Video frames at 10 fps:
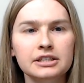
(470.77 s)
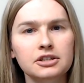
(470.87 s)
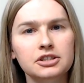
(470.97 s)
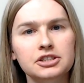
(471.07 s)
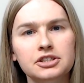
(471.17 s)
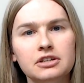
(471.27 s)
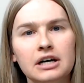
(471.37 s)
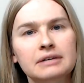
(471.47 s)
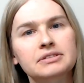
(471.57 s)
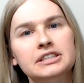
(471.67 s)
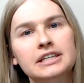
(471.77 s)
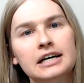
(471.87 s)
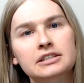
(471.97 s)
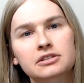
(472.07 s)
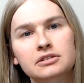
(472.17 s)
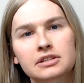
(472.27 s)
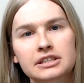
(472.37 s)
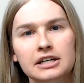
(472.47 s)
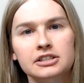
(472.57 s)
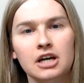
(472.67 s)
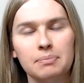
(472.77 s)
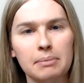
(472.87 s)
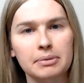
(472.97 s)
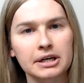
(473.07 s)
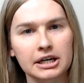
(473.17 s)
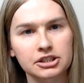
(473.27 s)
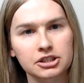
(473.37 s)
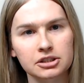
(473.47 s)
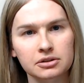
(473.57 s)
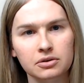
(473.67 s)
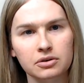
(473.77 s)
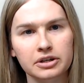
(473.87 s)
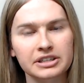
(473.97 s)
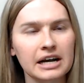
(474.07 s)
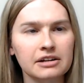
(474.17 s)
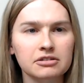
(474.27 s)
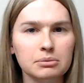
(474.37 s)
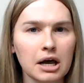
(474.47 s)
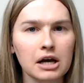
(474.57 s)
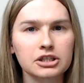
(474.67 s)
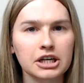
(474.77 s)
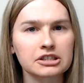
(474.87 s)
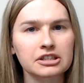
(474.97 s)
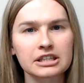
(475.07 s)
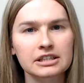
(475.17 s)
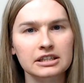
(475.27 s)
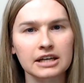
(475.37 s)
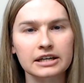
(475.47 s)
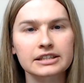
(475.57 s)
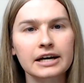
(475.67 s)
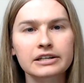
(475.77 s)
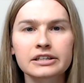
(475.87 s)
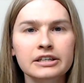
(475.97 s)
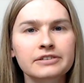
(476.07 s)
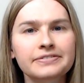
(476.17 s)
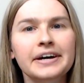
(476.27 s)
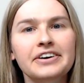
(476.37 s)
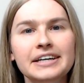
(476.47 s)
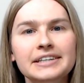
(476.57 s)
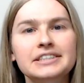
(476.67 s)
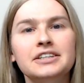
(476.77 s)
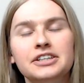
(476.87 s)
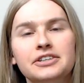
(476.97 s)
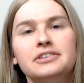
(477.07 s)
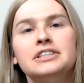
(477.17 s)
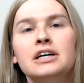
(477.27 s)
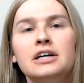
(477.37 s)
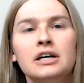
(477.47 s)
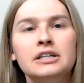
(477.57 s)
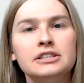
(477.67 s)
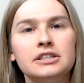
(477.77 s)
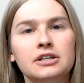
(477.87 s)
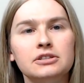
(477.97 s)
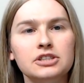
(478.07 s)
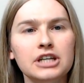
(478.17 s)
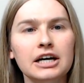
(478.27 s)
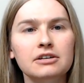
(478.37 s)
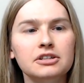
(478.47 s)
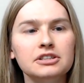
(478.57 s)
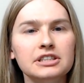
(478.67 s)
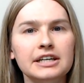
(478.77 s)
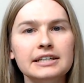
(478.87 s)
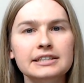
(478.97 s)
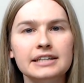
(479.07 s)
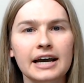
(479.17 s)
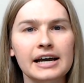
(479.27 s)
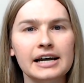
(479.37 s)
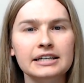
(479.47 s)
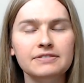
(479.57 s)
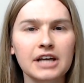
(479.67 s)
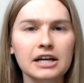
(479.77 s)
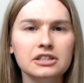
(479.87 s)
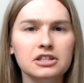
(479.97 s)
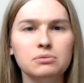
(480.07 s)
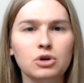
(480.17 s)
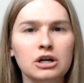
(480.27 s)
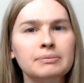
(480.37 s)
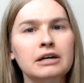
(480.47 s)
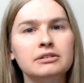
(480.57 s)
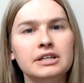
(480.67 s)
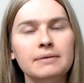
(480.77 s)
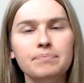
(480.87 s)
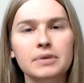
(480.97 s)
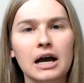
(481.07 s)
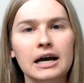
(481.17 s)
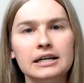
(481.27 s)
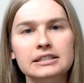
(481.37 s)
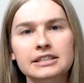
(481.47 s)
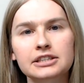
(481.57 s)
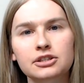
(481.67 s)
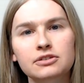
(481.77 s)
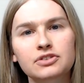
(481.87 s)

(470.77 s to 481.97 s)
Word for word: You just don't have to download the desktop application or download the blockchain or anything like that. Very easy to use. So check out those links, and if you'd like to learn more about them, uh, stay tuned